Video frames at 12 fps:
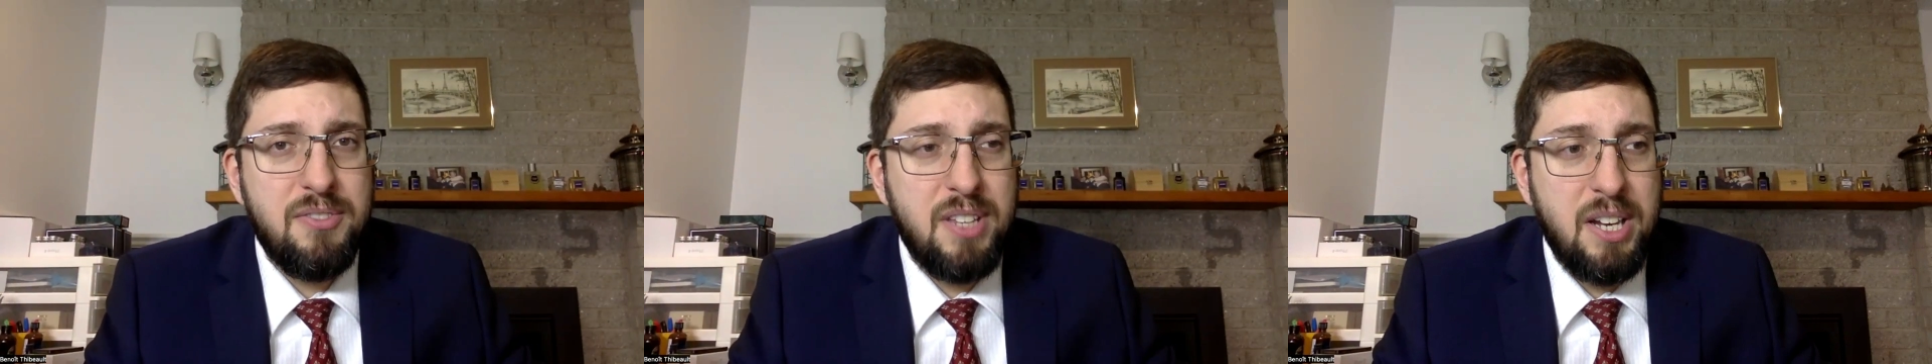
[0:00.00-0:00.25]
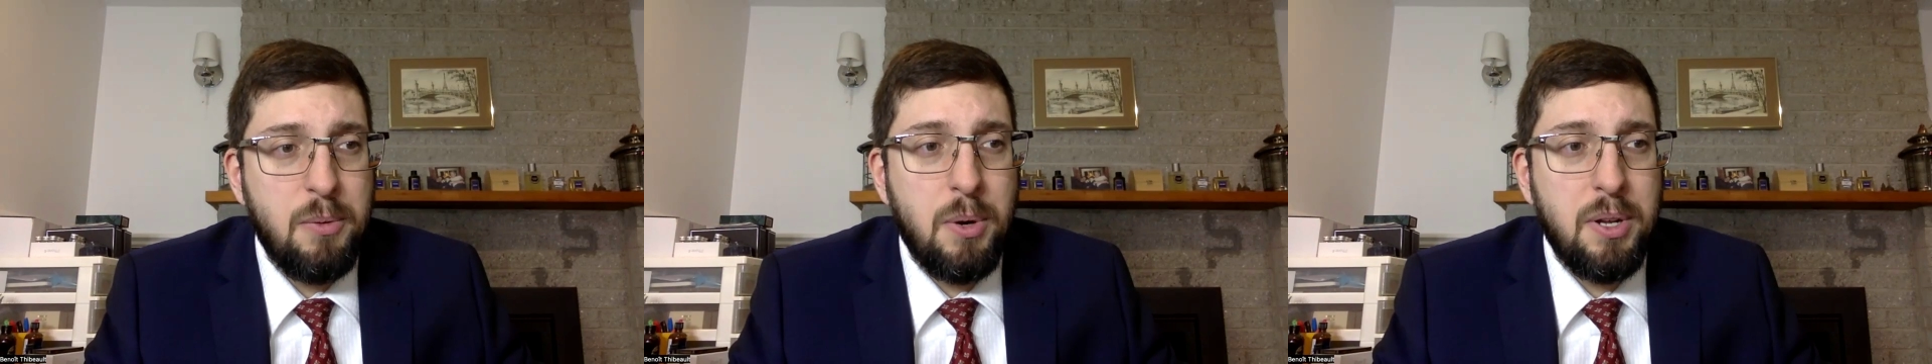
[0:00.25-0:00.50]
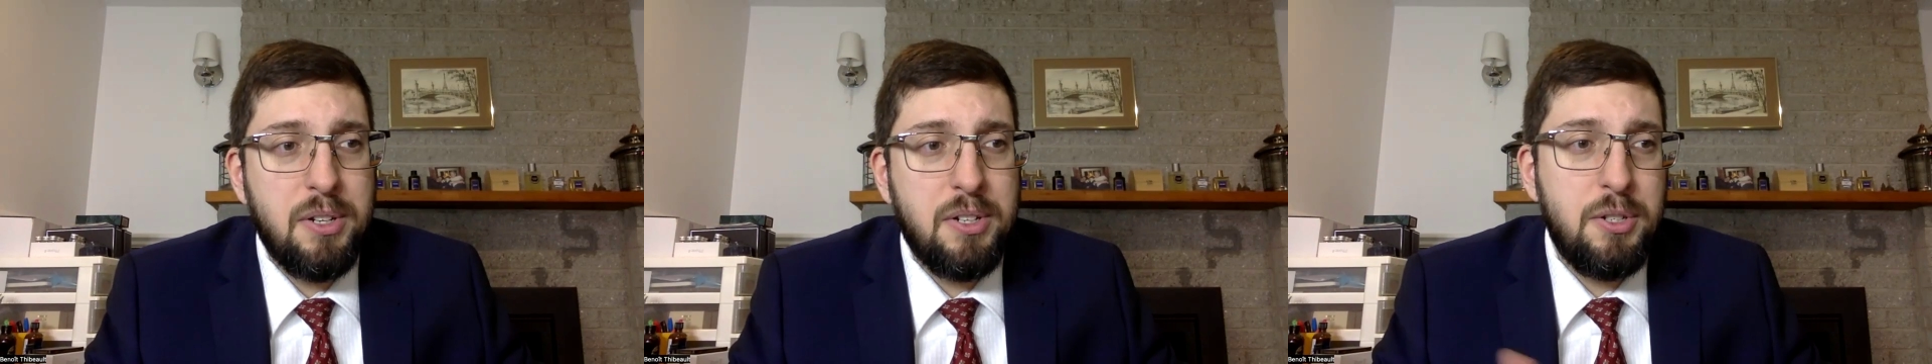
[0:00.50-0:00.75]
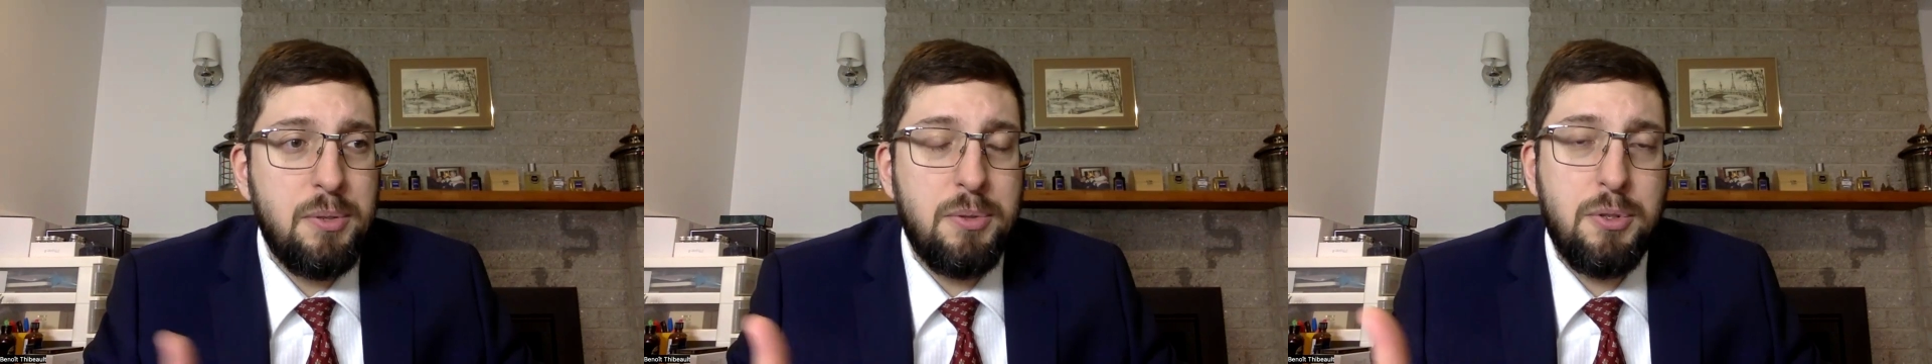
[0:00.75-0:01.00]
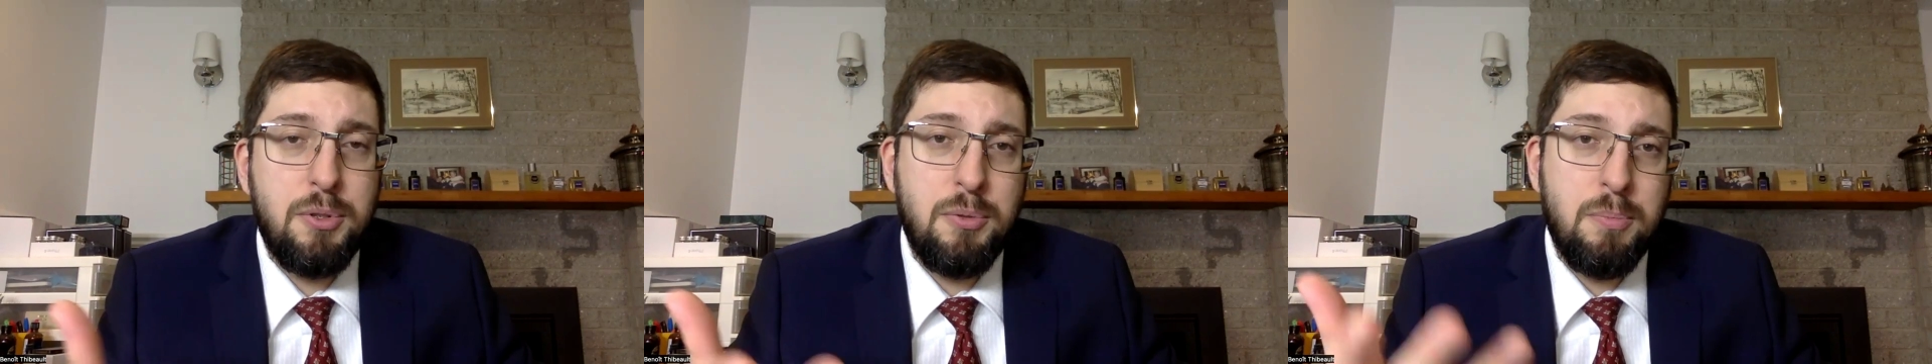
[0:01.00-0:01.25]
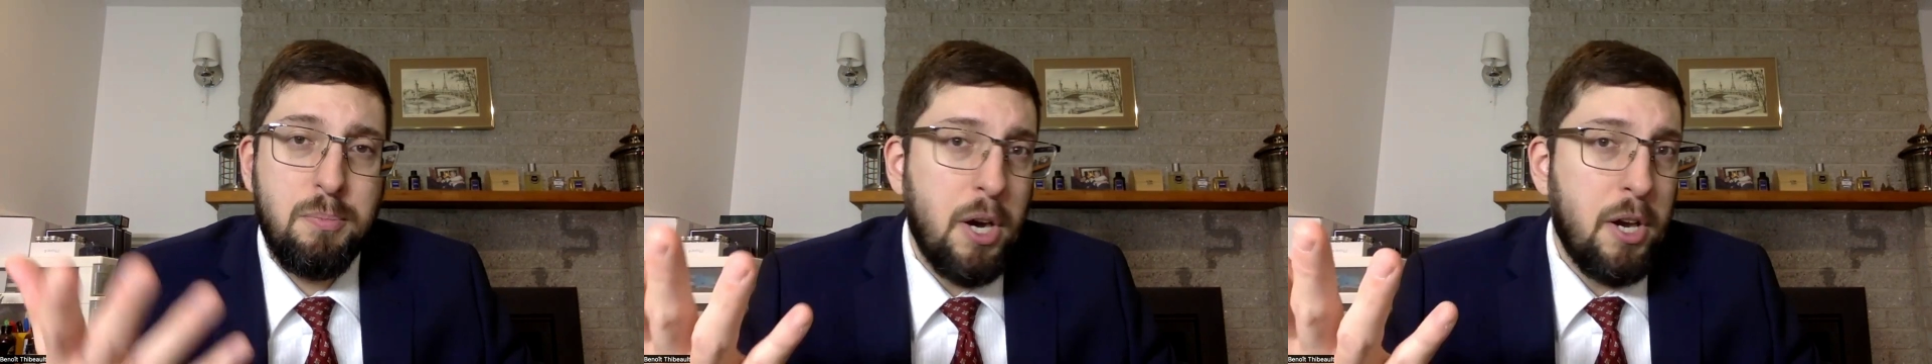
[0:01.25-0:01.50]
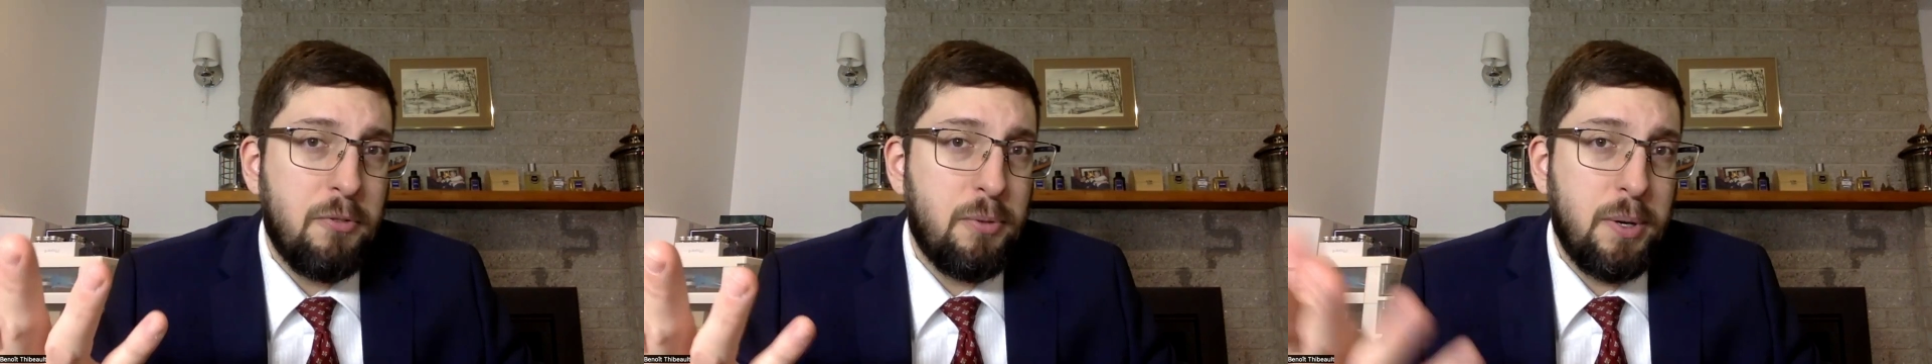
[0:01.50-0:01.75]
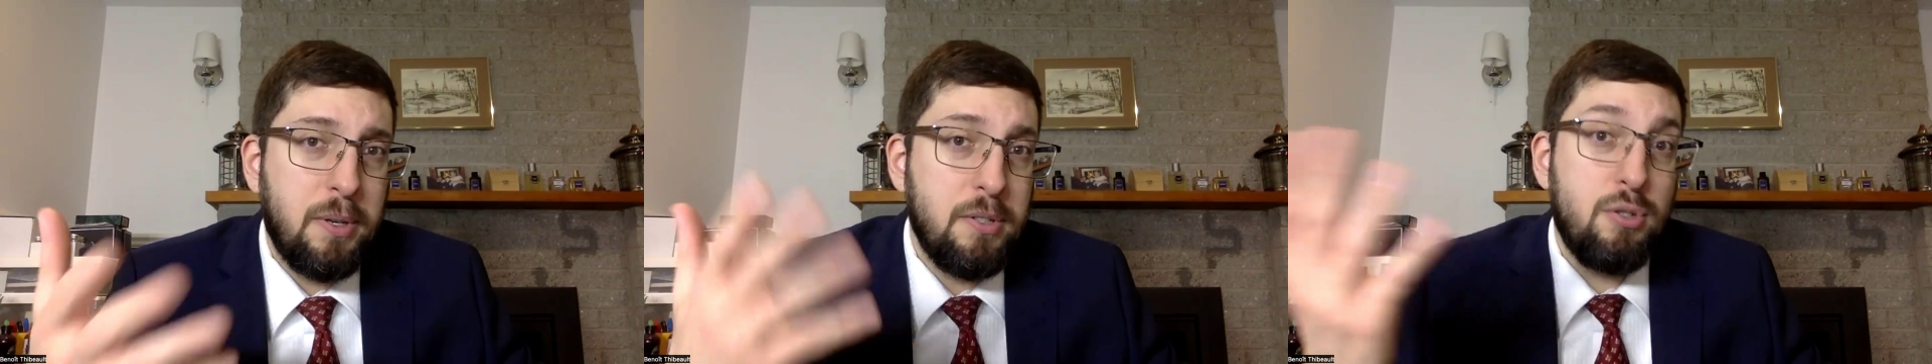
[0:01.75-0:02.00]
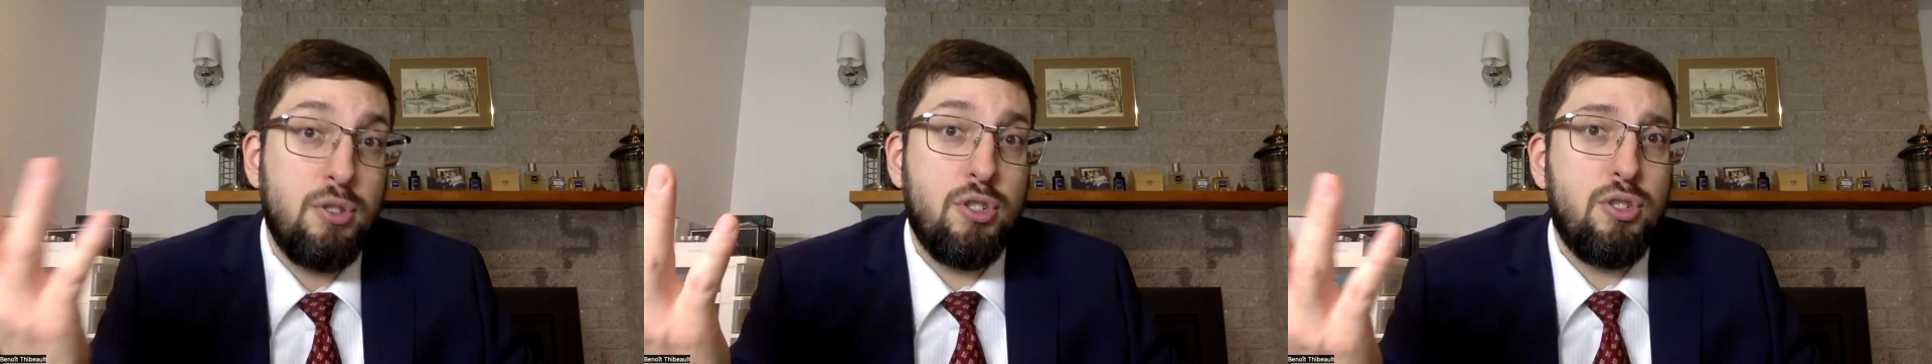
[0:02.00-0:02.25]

They want you to buy the fragrance